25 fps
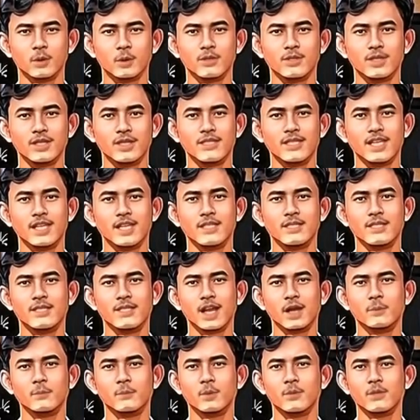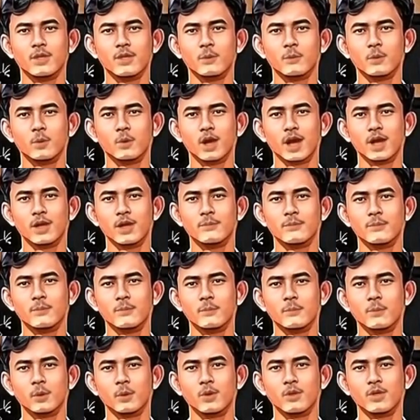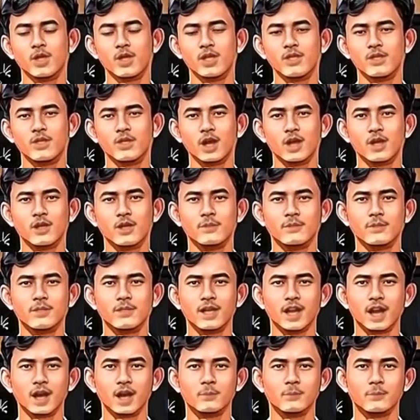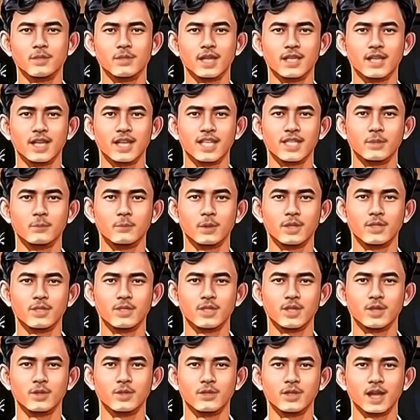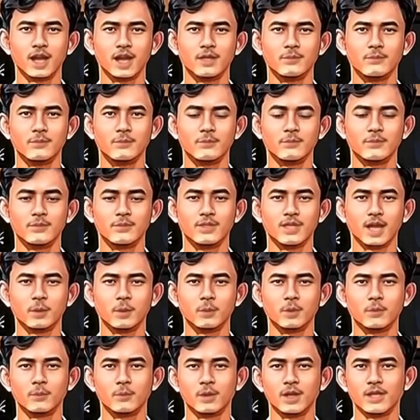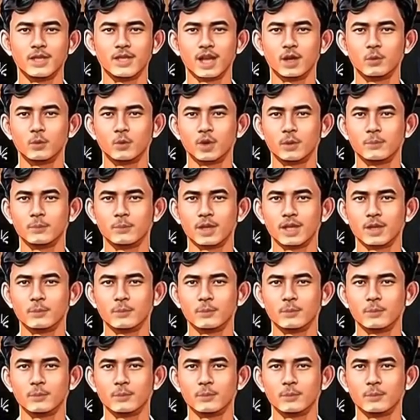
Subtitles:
and that they can maintain operational continuity and restore critical functions after an adverse event.